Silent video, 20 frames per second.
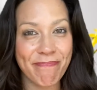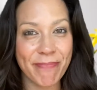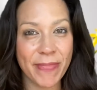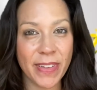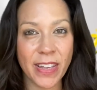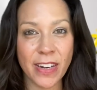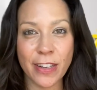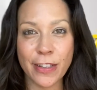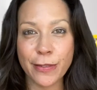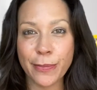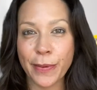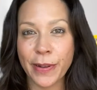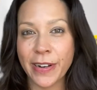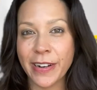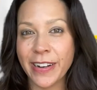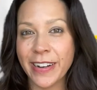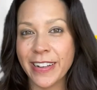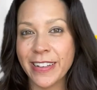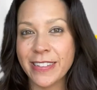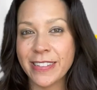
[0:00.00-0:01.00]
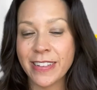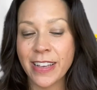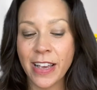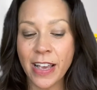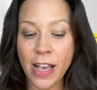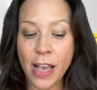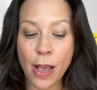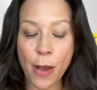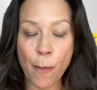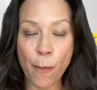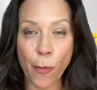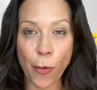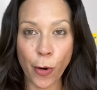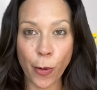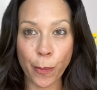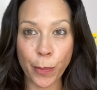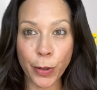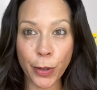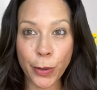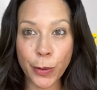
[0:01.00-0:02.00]
it is what it is. More
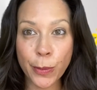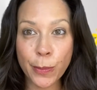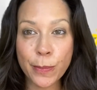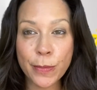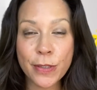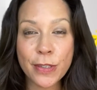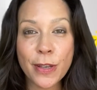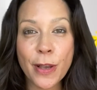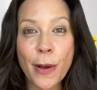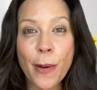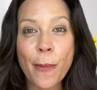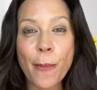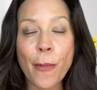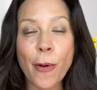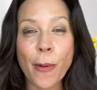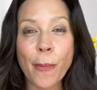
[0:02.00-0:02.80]
blooms, more